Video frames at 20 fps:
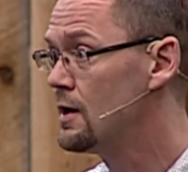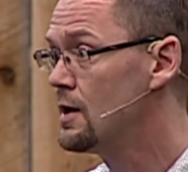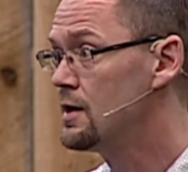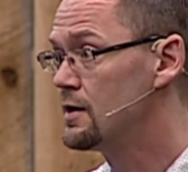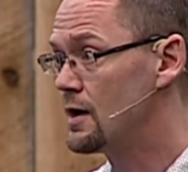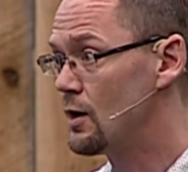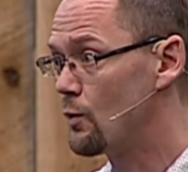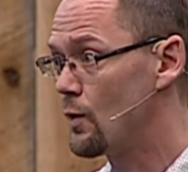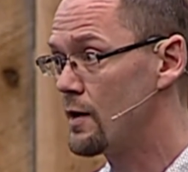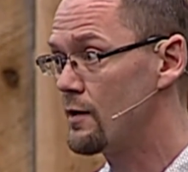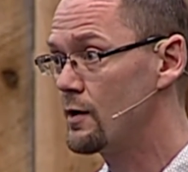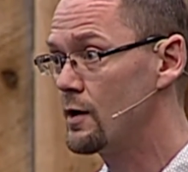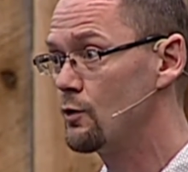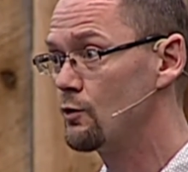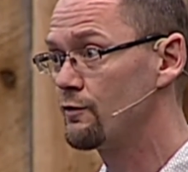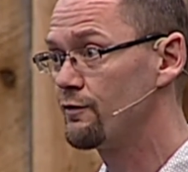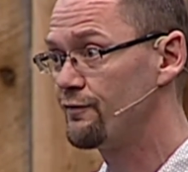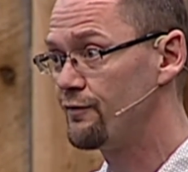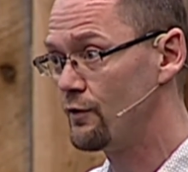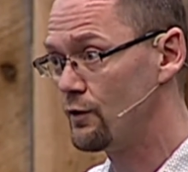Now, whether he
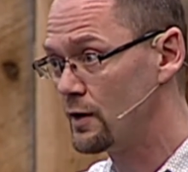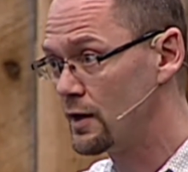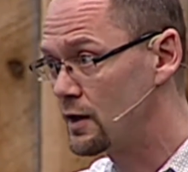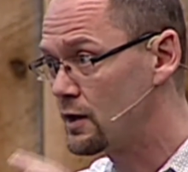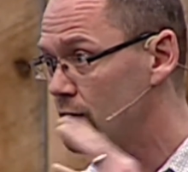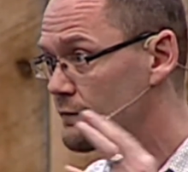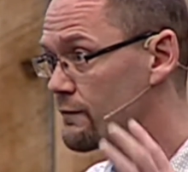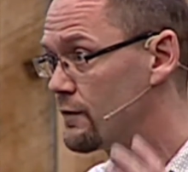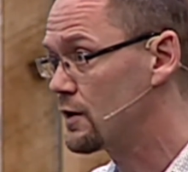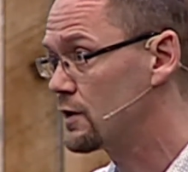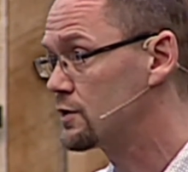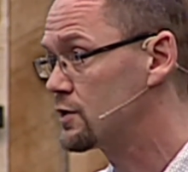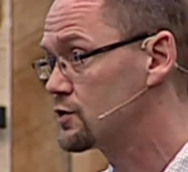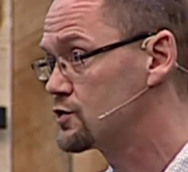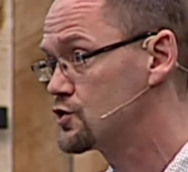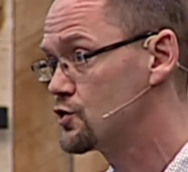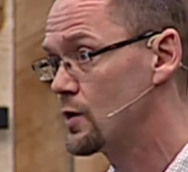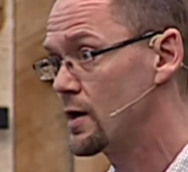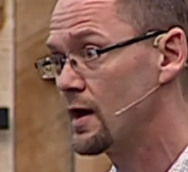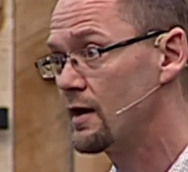was fully converted to
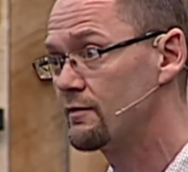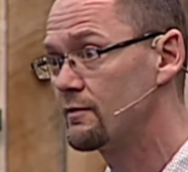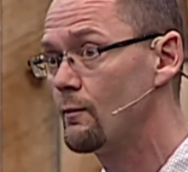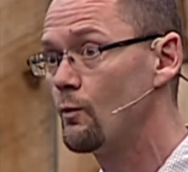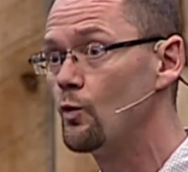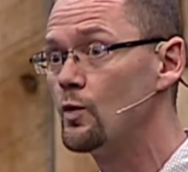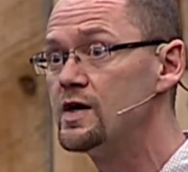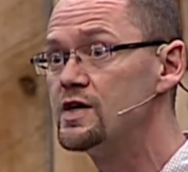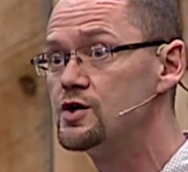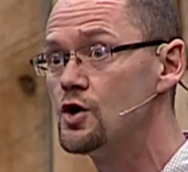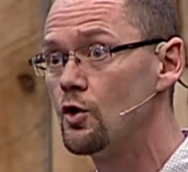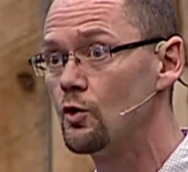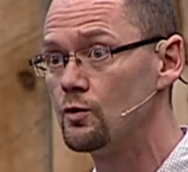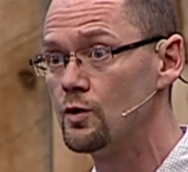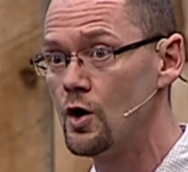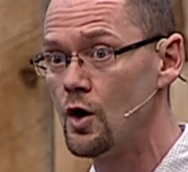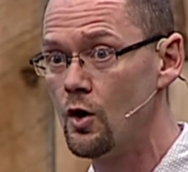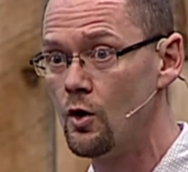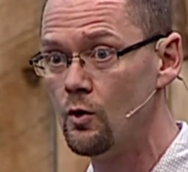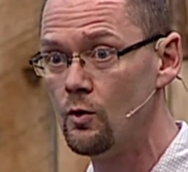Judaism, we don't
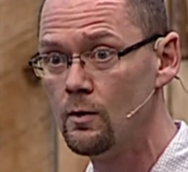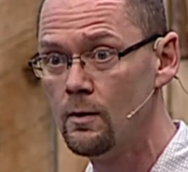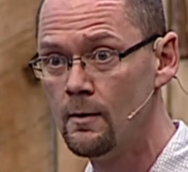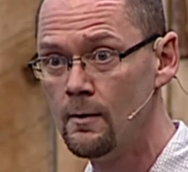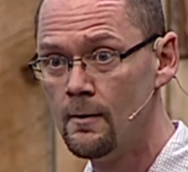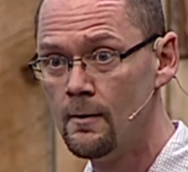know.